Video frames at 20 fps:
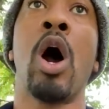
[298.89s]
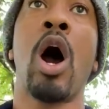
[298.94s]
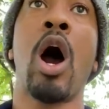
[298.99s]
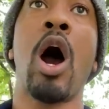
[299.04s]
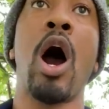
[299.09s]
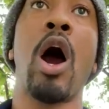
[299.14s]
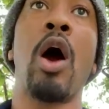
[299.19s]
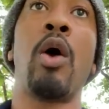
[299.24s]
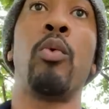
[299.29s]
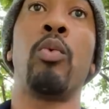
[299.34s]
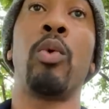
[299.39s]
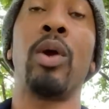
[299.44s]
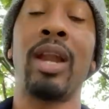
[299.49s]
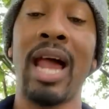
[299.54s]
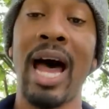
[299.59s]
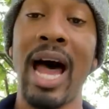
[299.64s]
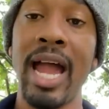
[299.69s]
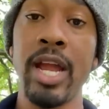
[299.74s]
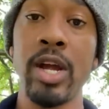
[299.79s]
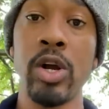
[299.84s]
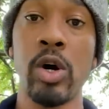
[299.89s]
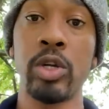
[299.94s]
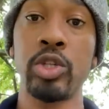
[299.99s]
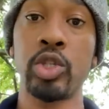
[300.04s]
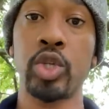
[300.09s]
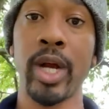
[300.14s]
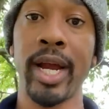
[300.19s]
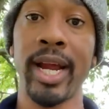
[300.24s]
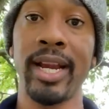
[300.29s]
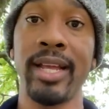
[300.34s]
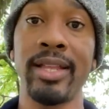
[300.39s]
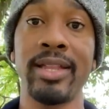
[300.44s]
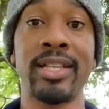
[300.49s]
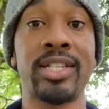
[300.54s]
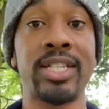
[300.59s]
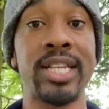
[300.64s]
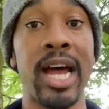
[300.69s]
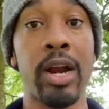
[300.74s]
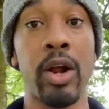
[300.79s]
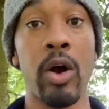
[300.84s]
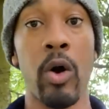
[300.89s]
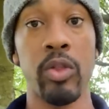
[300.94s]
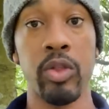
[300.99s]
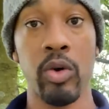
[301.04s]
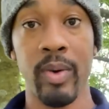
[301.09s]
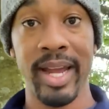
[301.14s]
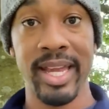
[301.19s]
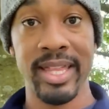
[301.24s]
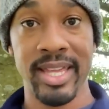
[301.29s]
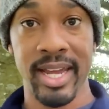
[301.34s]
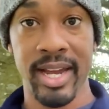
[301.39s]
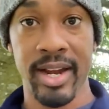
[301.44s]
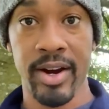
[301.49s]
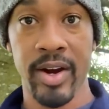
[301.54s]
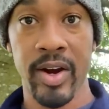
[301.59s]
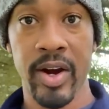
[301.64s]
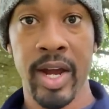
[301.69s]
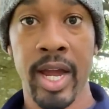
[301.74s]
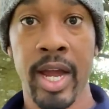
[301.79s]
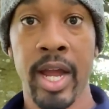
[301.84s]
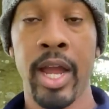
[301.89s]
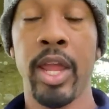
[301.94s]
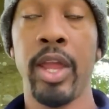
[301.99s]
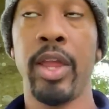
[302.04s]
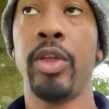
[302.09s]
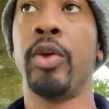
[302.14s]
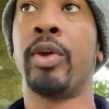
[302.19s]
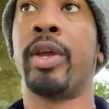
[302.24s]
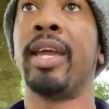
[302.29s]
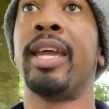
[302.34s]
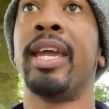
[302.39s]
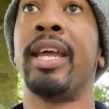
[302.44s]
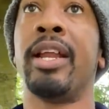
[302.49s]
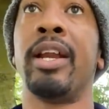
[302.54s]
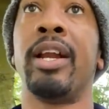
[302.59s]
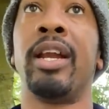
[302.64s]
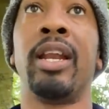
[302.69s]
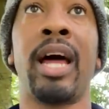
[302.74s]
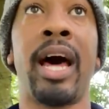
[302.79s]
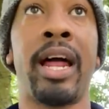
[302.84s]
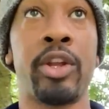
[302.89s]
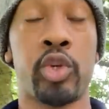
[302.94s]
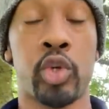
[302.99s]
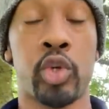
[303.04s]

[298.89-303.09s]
are relying on training that's not all the way there. You can get in a lot of